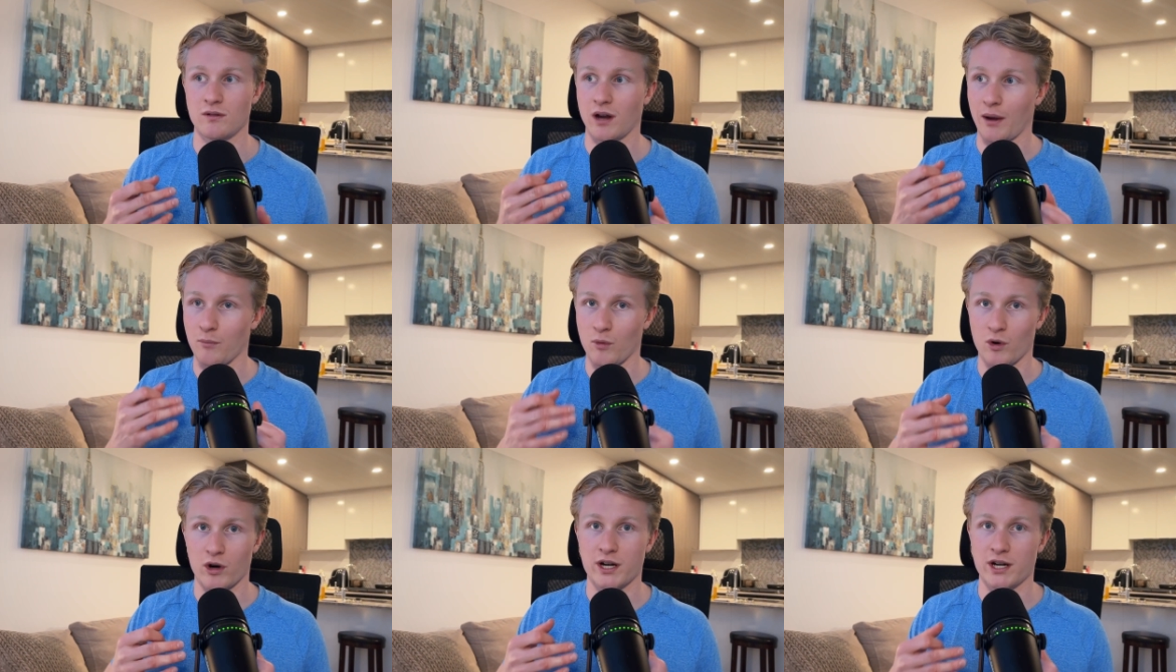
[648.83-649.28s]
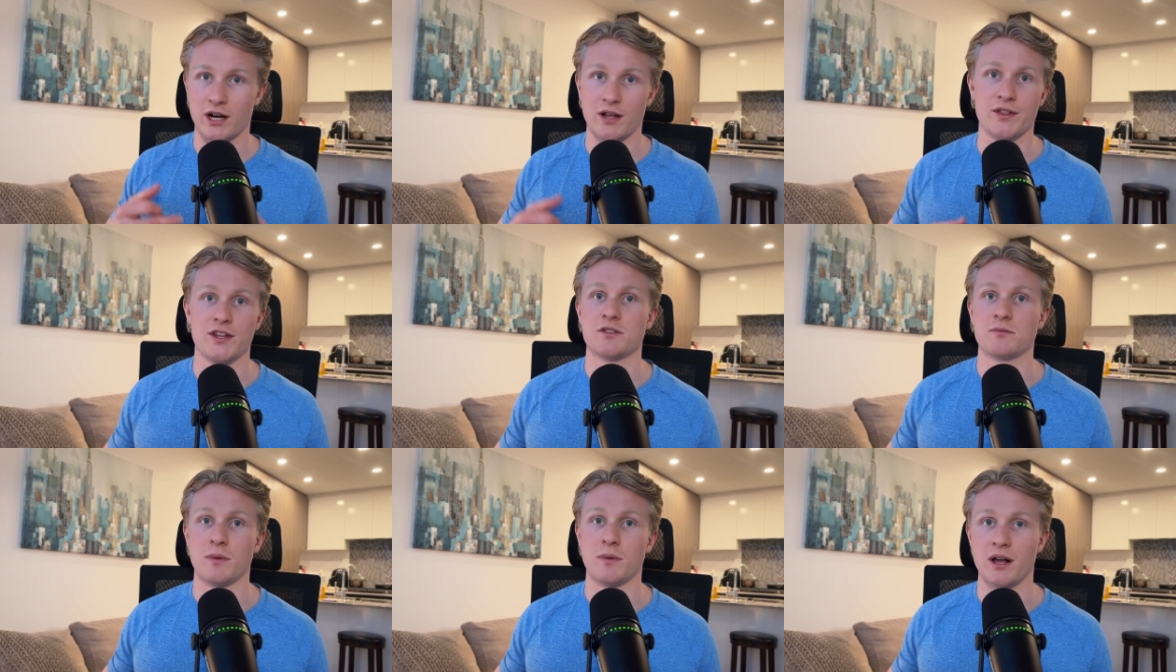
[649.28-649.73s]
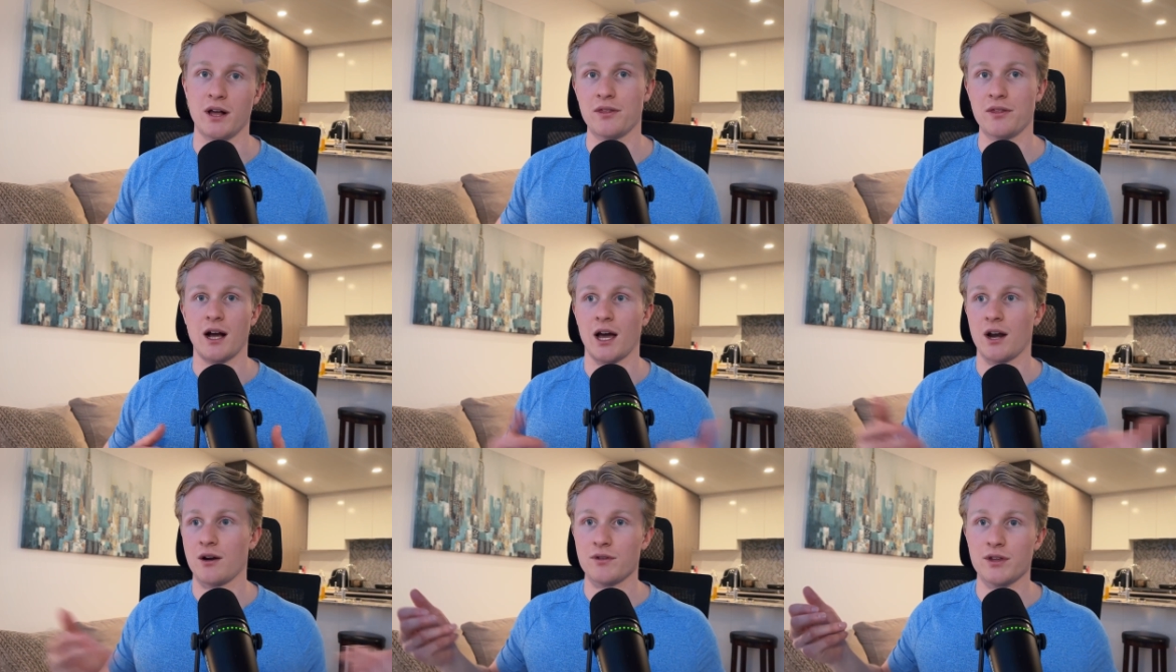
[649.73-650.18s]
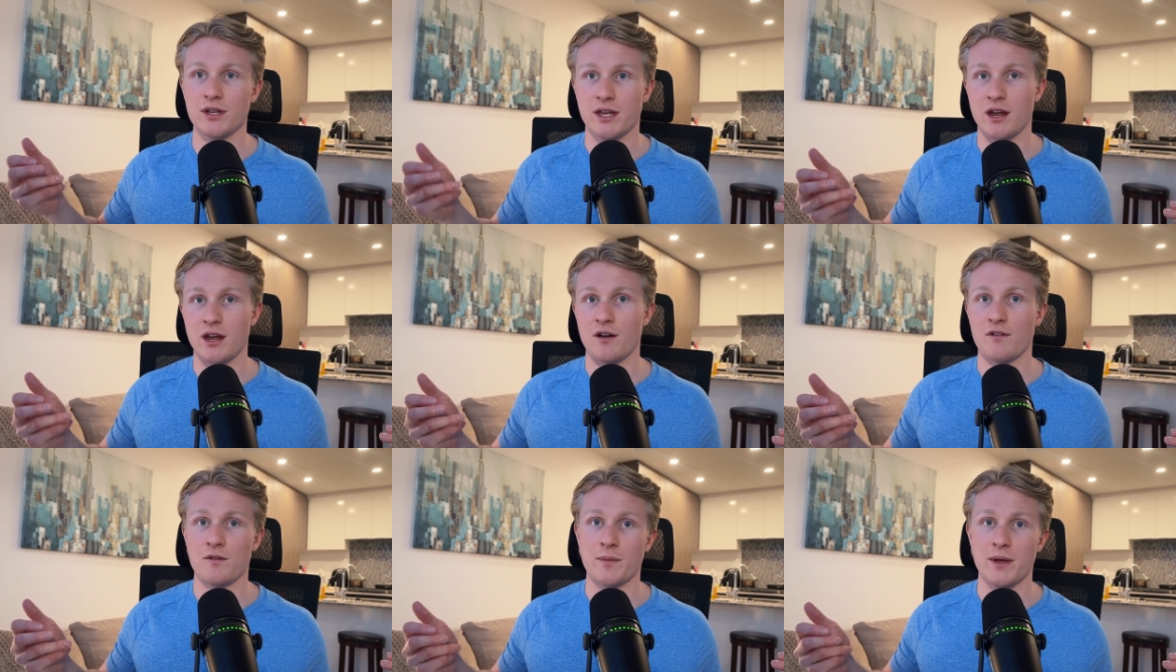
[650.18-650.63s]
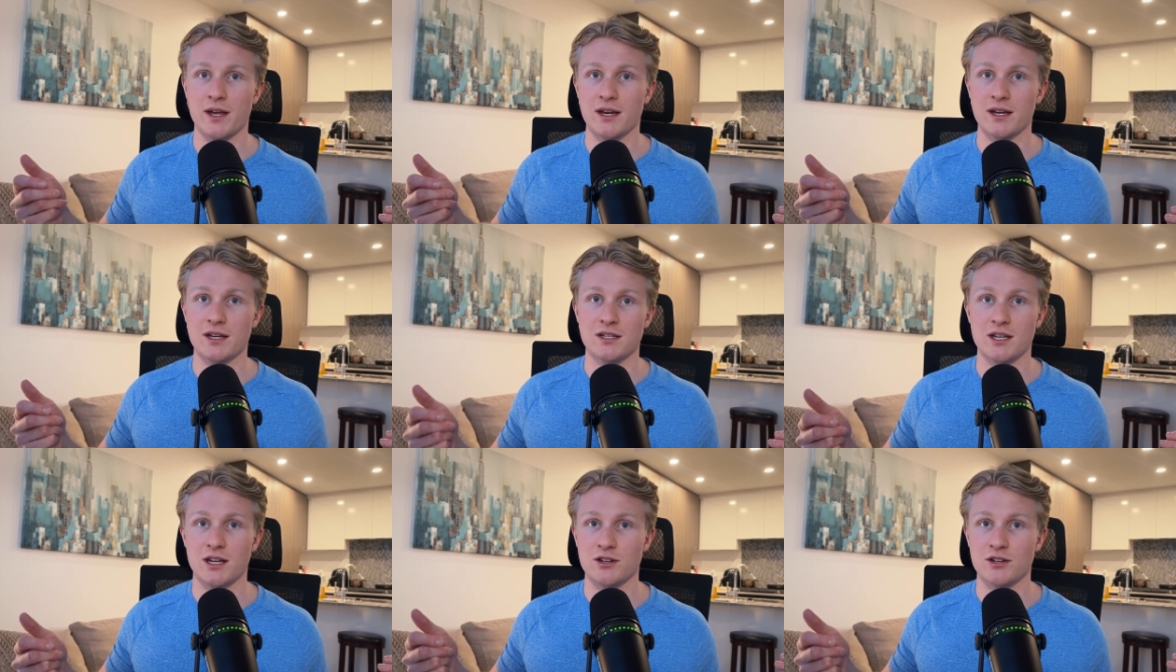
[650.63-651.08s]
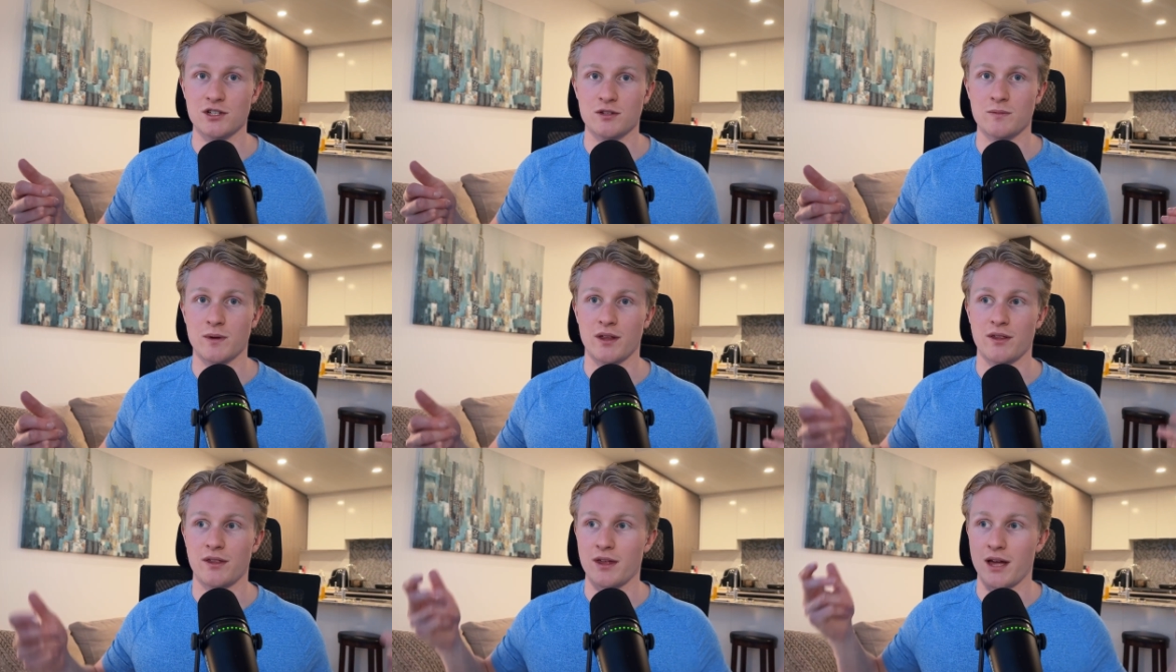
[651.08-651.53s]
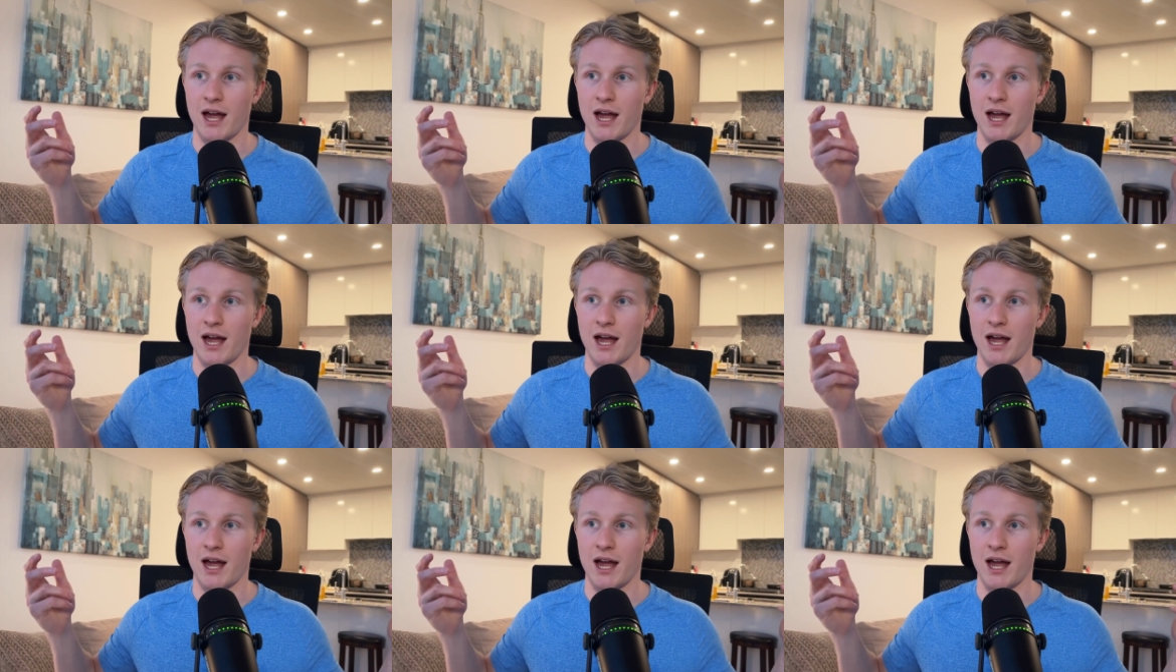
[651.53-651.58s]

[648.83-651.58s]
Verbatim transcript: I'm working on this month. I don't really care if I make any sales this month.